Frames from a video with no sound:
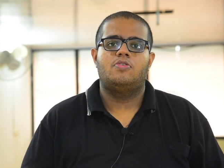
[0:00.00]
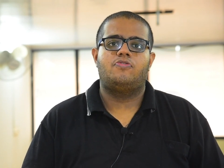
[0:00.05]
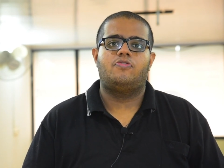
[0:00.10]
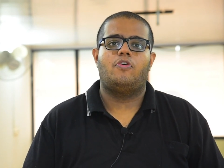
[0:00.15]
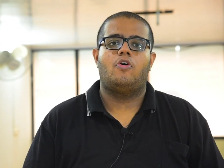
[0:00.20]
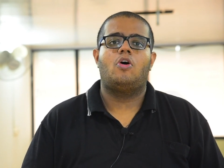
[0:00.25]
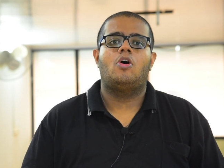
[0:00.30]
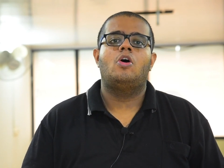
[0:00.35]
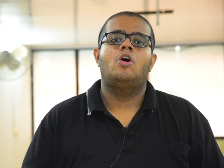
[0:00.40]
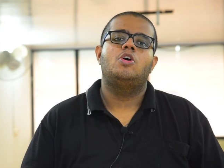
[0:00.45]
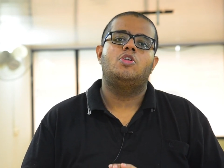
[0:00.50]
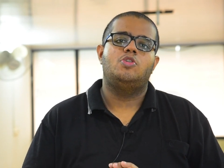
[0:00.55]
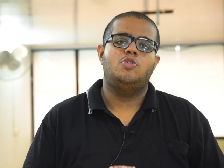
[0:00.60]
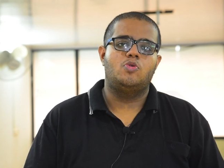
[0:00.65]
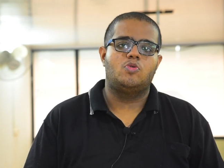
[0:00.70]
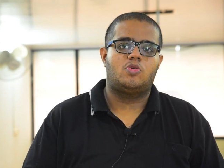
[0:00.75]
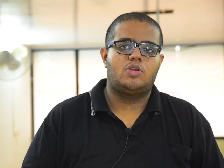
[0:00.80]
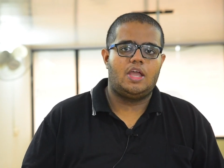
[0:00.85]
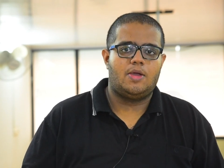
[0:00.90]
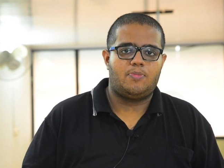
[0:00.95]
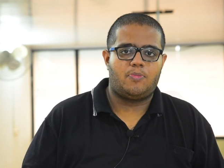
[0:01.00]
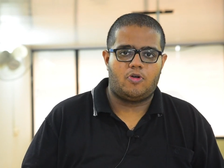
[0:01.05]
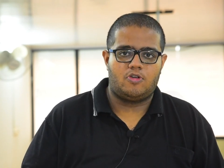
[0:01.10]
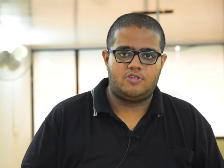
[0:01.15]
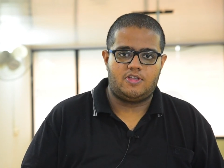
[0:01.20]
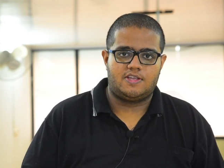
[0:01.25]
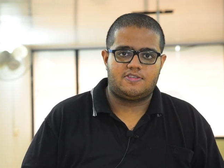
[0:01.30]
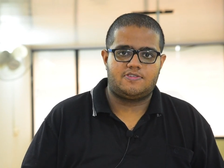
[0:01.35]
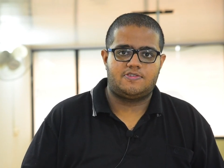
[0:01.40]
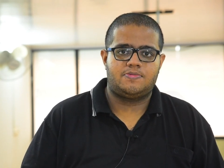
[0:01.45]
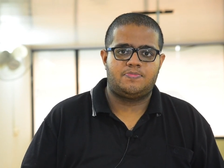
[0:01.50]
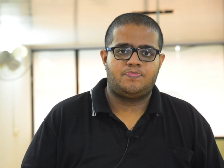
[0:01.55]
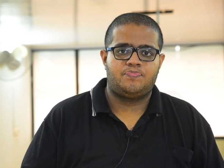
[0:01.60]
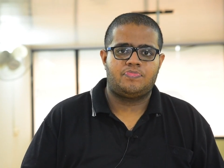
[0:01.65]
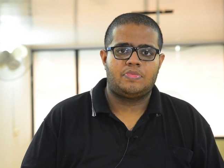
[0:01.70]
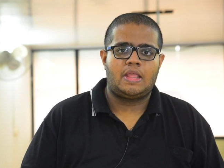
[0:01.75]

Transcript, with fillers: for nuclear projects.